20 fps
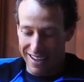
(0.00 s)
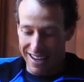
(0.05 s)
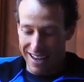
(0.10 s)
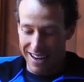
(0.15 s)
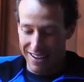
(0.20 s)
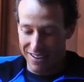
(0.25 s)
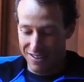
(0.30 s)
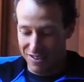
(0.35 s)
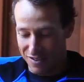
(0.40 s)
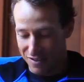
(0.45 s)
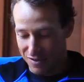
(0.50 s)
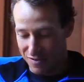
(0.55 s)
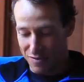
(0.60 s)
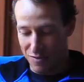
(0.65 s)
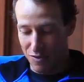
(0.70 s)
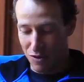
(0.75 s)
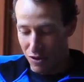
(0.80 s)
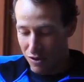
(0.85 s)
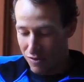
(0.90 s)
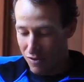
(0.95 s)
and it's
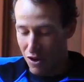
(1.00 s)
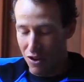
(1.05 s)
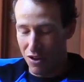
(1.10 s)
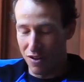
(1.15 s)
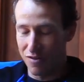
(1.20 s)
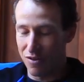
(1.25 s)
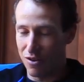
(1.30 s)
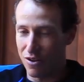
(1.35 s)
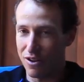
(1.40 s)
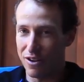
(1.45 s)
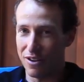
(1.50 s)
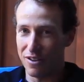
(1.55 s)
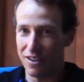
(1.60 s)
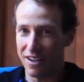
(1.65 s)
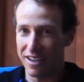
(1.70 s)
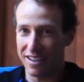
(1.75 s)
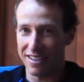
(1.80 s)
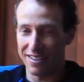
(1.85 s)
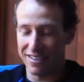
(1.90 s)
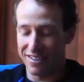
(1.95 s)
full of olive oil,
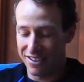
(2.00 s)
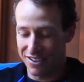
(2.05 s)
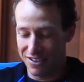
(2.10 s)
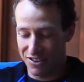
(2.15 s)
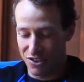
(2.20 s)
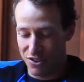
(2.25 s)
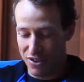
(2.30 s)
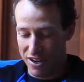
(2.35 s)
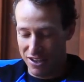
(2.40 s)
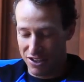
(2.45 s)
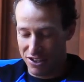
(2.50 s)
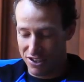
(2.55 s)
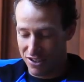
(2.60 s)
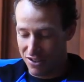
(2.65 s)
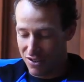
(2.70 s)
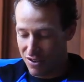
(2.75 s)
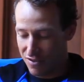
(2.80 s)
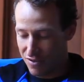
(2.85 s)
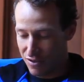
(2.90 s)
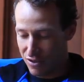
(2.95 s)
like it's just drenched in
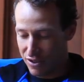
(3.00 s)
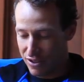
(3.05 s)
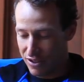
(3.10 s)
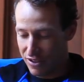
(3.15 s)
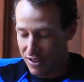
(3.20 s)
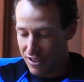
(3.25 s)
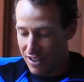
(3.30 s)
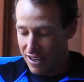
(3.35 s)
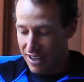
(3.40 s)
olive oil.